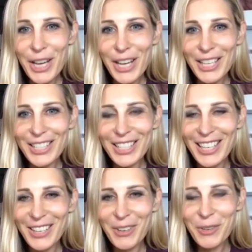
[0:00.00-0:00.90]
but
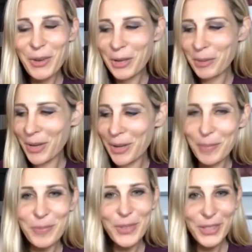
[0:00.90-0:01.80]

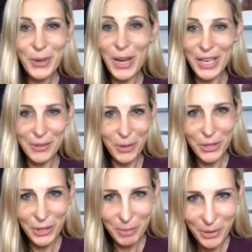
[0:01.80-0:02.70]
so I
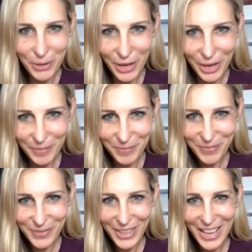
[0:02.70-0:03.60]
enrolled in the program.
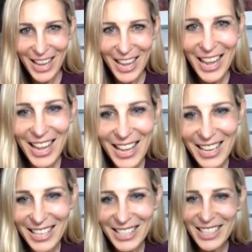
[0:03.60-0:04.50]

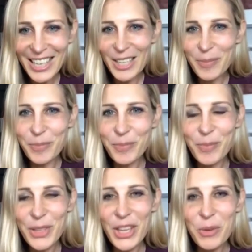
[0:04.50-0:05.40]
And,
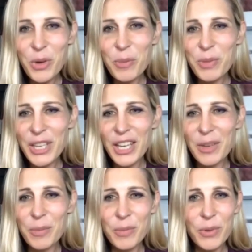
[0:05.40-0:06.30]
but then what
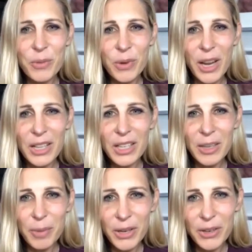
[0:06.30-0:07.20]
became readily
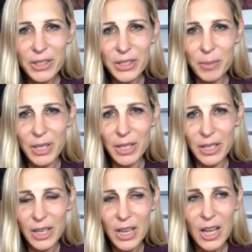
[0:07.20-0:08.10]
apparent to
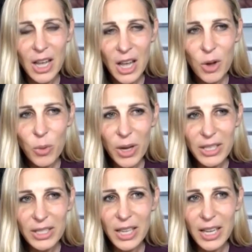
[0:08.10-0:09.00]
me
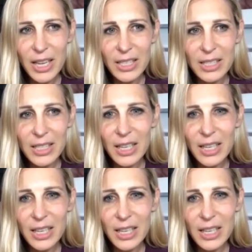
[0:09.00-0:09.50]
was that,